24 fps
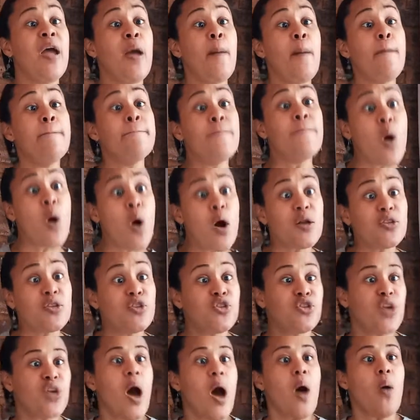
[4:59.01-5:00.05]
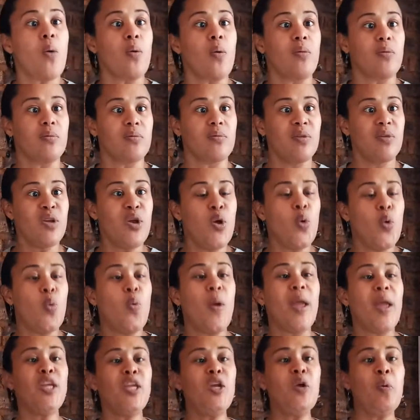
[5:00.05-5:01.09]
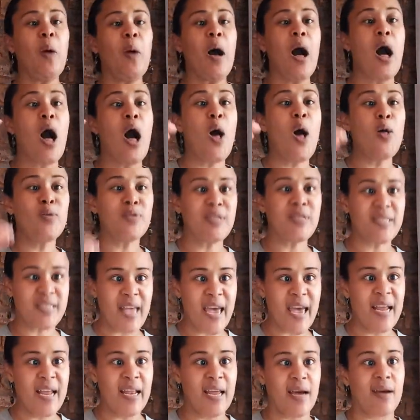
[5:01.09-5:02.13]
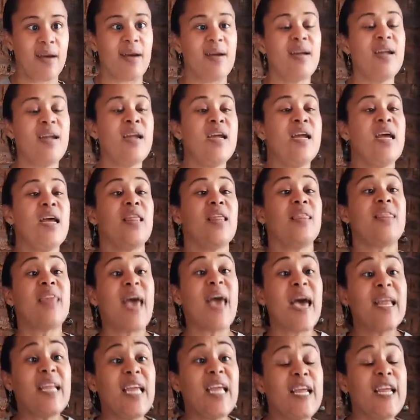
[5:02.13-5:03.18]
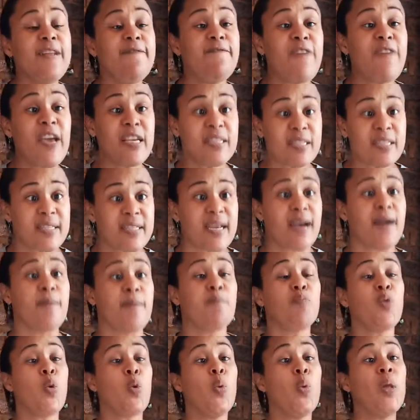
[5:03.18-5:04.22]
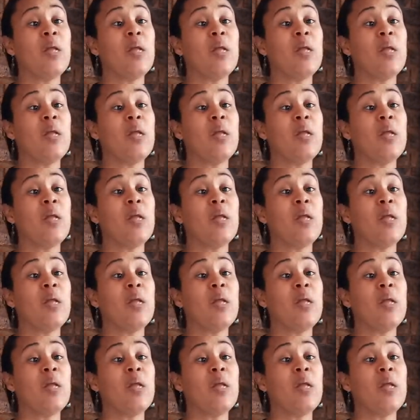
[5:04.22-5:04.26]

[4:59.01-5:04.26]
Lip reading: More so, when you are a wholesaler, that investor will